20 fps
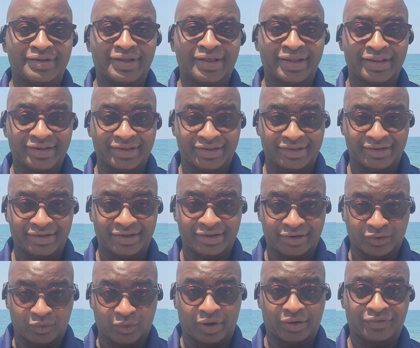in
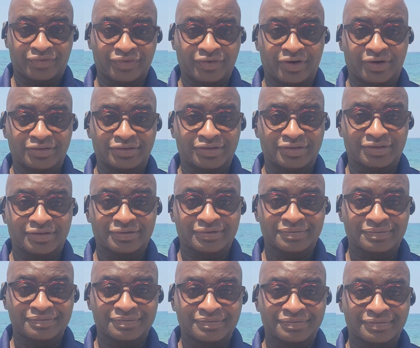the waterfront
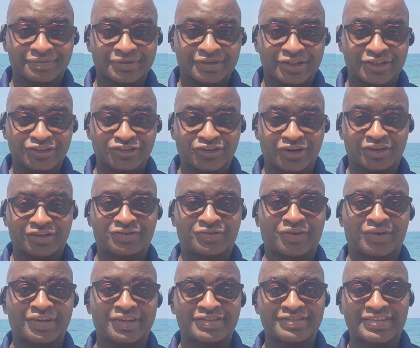just
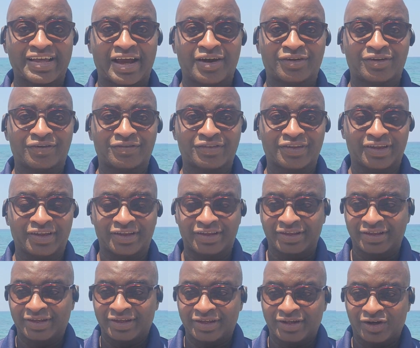for the sound of the
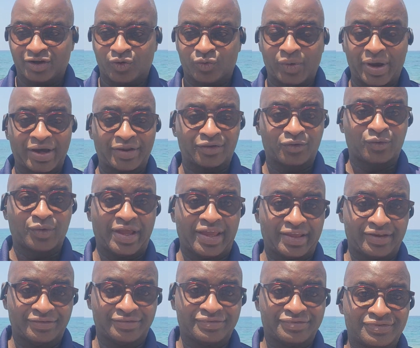water
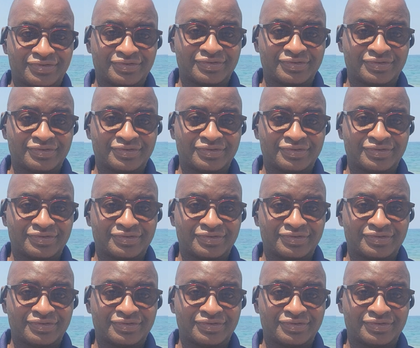wave